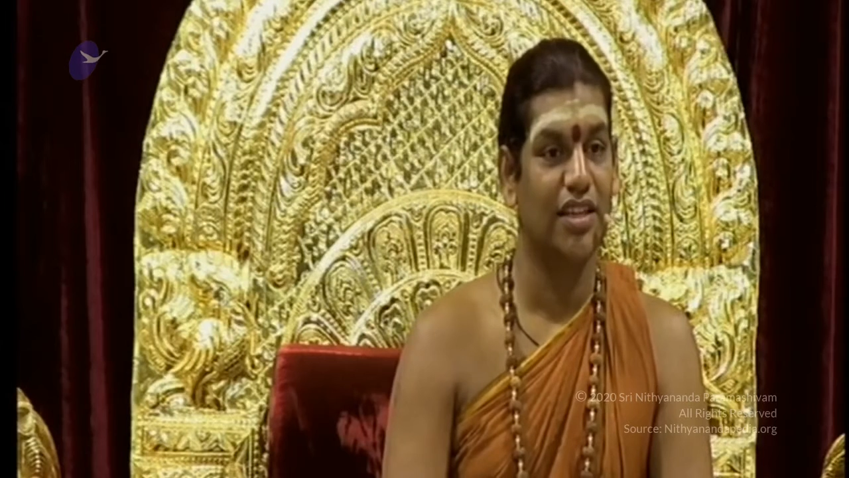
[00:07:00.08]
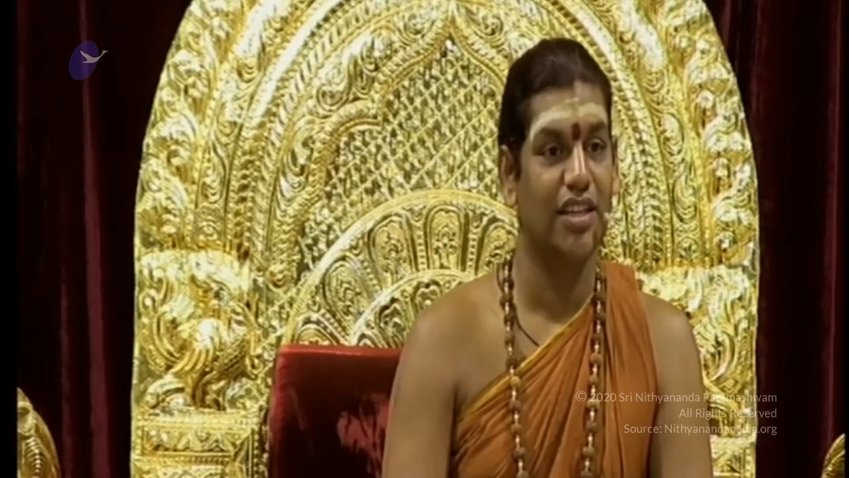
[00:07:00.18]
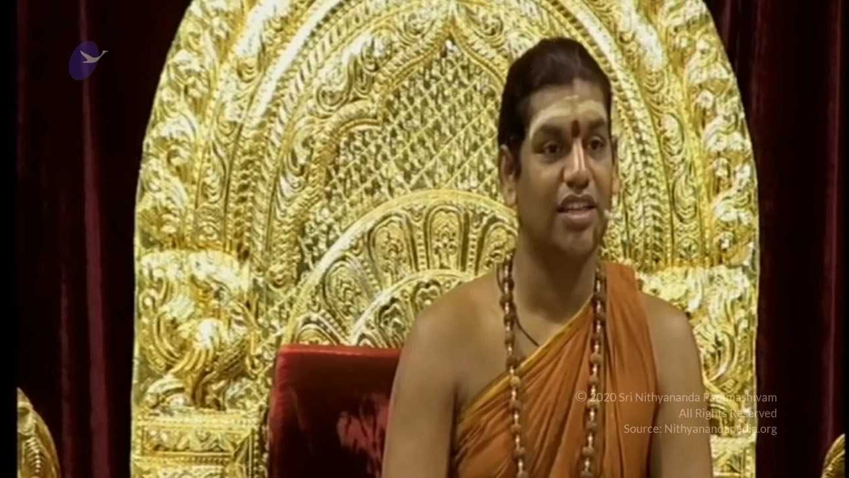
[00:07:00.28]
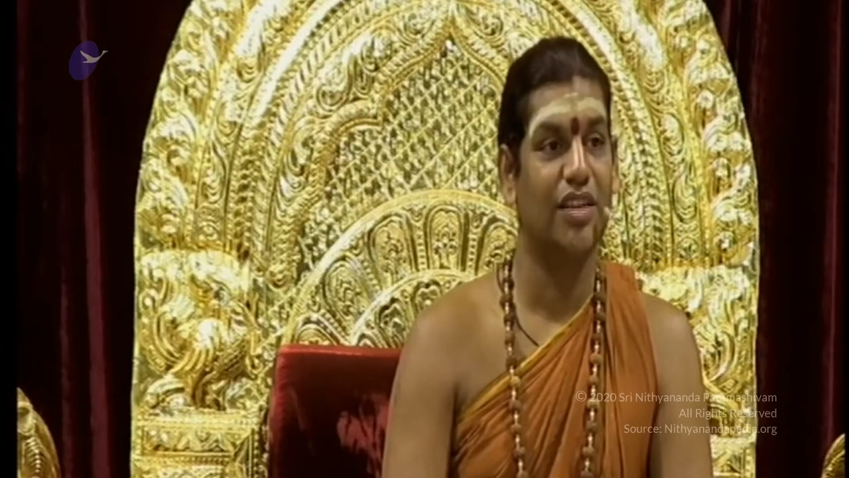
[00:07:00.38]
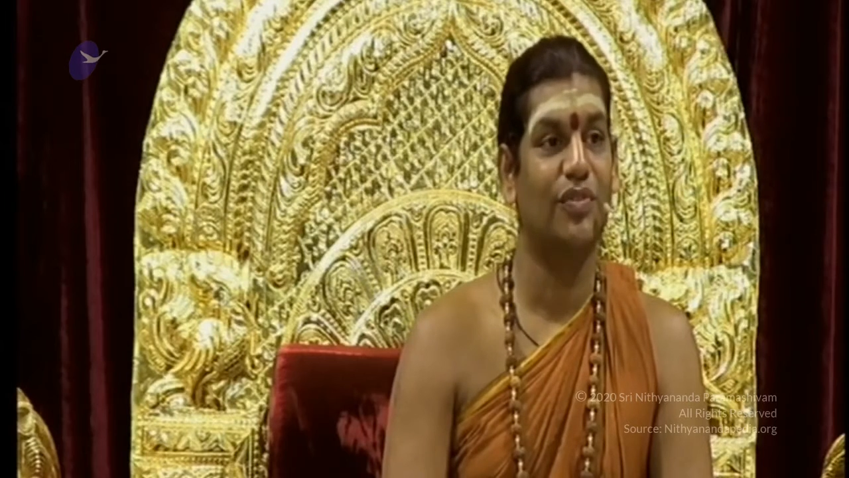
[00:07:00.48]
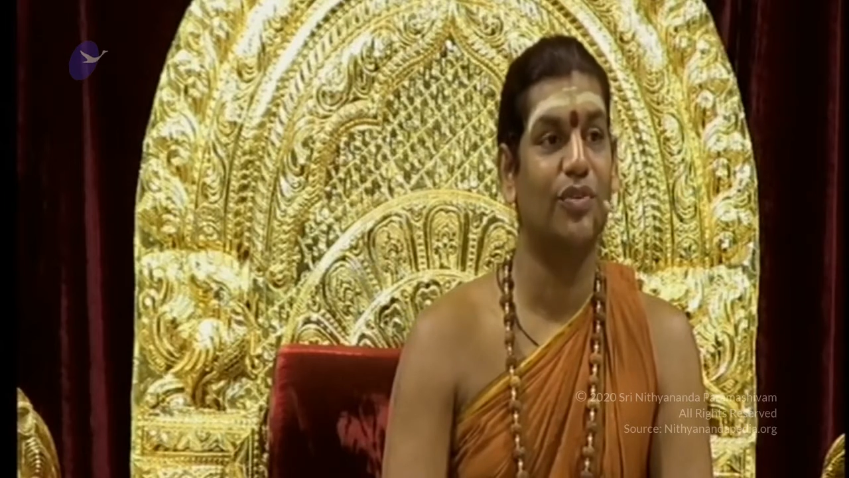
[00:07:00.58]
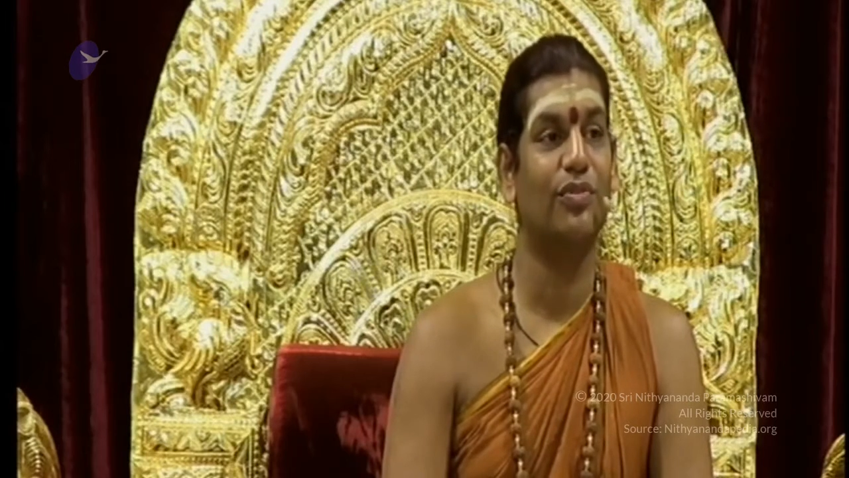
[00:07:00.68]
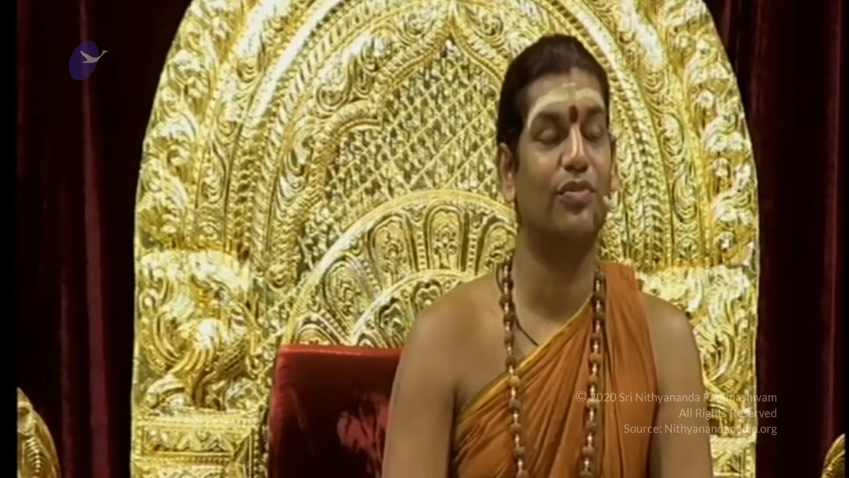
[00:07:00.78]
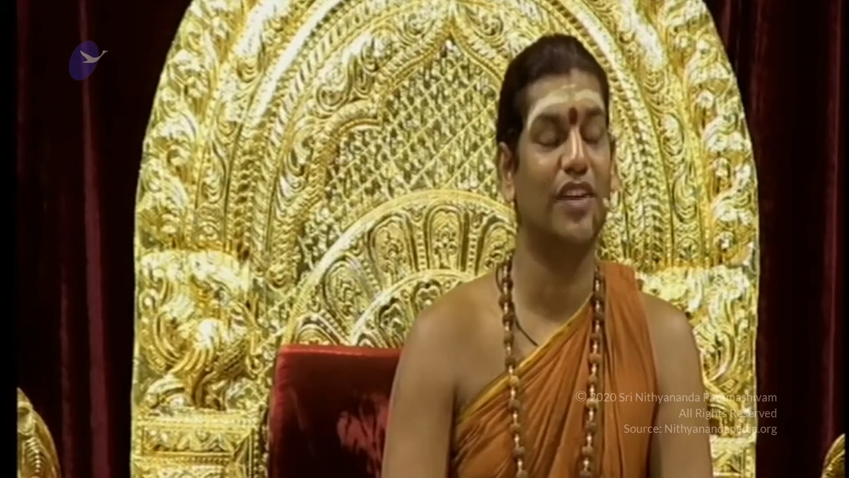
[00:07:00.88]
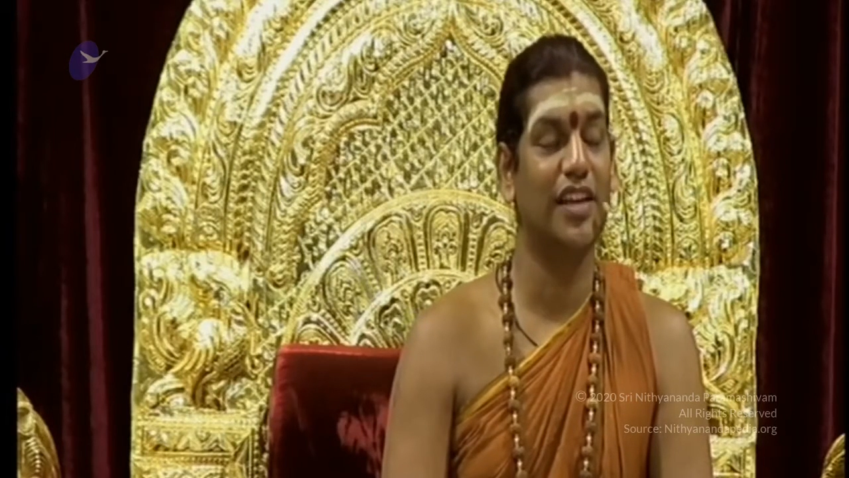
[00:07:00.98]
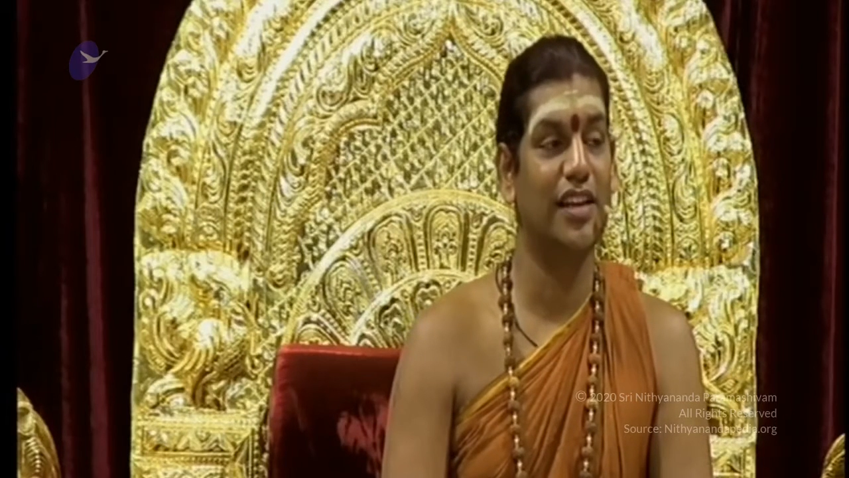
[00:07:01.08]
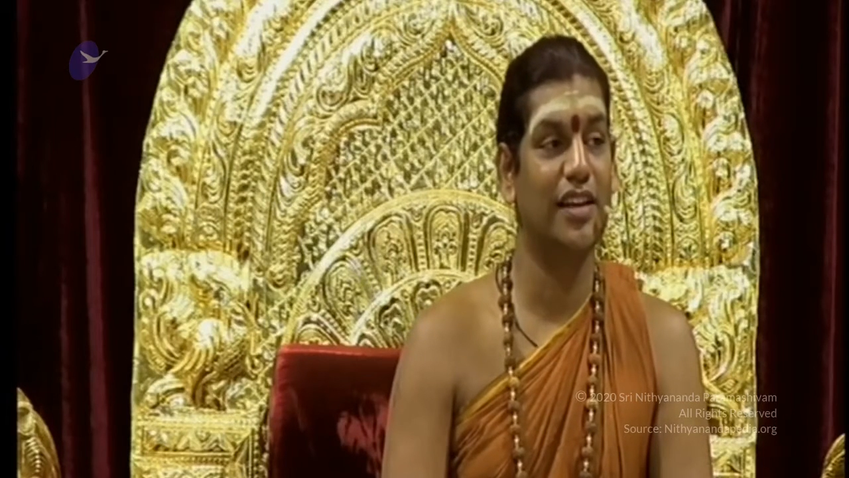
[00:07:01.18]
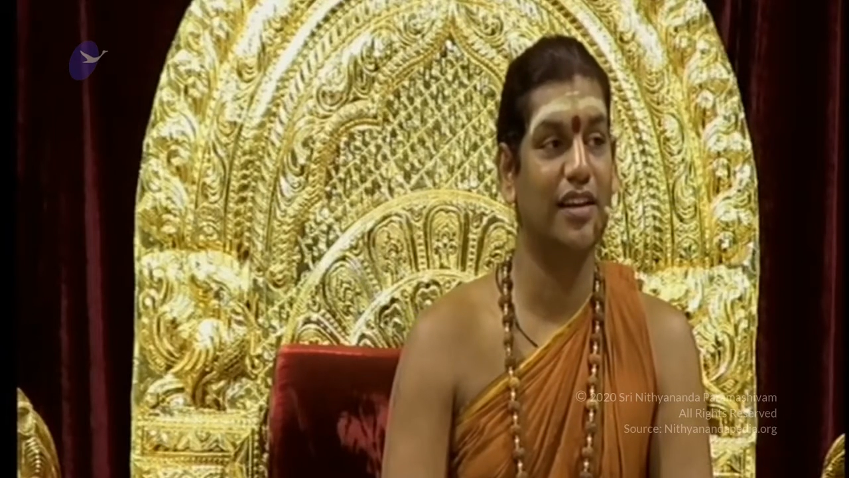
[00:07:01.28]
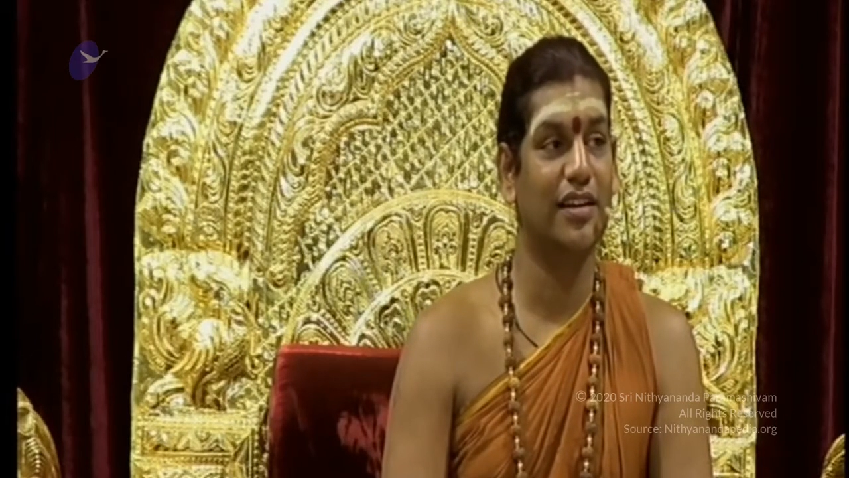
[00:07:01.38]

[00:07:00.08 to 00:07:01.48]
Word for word: If you feel